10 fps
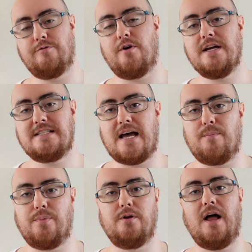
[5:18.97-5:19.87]
For
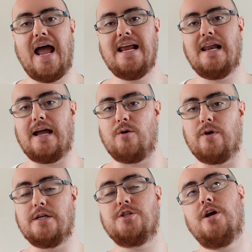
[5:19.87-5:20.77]
example, a
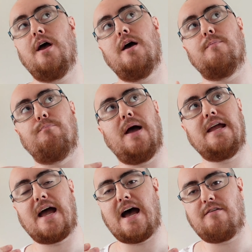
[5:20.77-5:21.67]
language
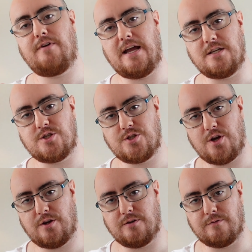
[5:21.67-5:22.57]
may have a
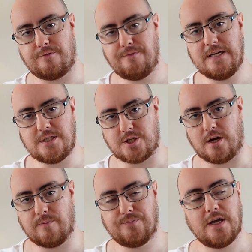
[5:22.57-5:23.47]
certain
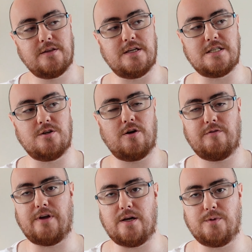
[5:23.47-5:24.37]
feature that is not
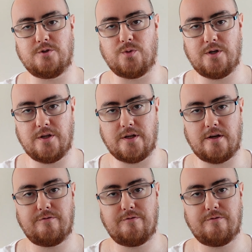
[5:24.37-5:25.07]
available to another.